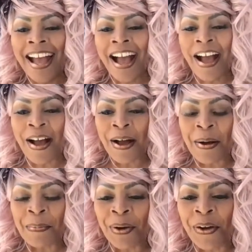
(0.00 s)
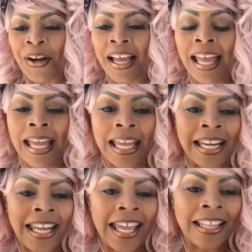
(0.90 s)
go
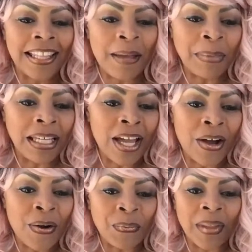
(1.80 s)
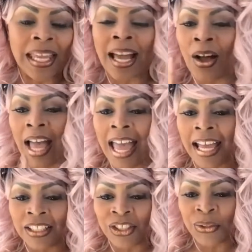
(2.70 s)
ahead and let me know and I'll
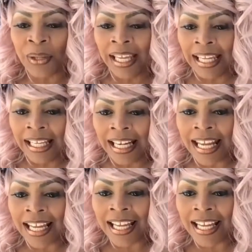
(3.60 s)
add you in